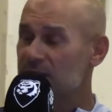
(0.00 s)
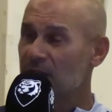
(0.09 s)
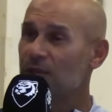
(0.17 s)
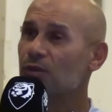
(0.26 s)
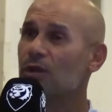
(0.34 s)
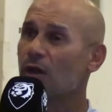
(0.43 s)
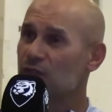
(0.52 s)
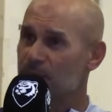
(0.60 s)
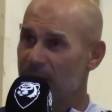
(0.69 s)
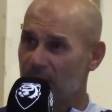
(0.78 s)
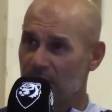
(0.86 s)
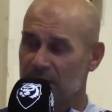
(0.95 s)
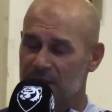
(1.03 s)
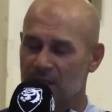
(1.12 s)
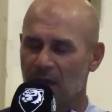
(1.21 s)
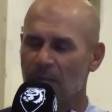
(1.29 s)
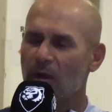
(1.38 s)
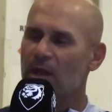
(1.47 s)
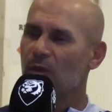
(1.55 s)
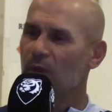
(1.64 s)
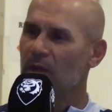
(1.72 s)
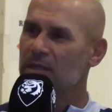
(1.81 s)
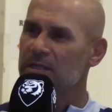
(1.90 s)
Central Coast Mariners.
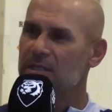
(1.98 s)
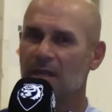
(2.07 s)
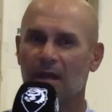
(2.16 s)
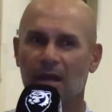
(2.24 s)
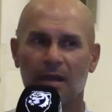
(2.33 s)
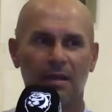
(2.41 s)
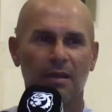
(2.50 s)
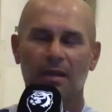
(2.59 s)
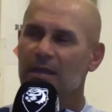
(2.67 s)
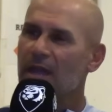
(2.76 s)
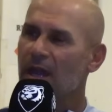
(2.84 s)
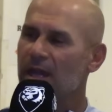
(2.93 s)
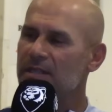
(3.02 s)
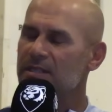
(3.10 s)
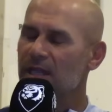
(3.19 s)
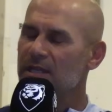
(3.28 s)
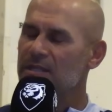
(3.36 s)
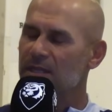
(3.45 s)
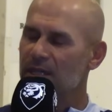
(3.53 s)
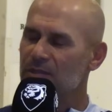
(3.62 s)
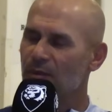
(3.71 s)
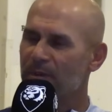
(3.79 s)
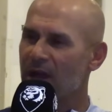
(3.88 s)
Michael is,
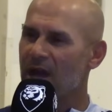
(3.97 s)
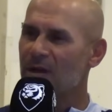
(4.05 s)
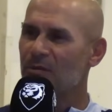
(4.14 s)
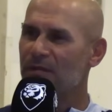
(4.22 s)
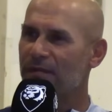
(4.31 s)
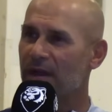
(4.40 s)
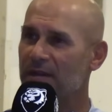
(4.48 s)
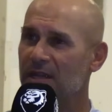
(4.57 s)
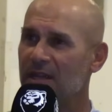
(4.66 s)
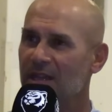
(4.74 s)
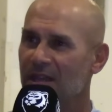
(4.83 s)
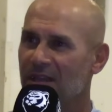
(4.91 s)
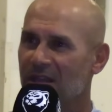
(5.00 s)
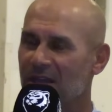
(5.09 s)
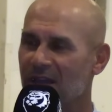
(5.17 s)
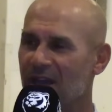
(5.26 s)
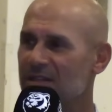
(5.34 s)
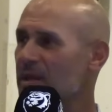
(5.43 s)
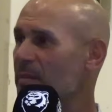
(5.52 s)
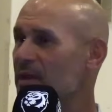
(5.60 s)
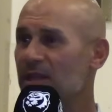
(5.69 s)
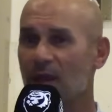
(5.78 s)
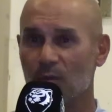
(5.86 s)
he's with Pahang with Fandi,
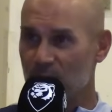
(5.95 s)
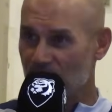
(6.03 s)
somebody that we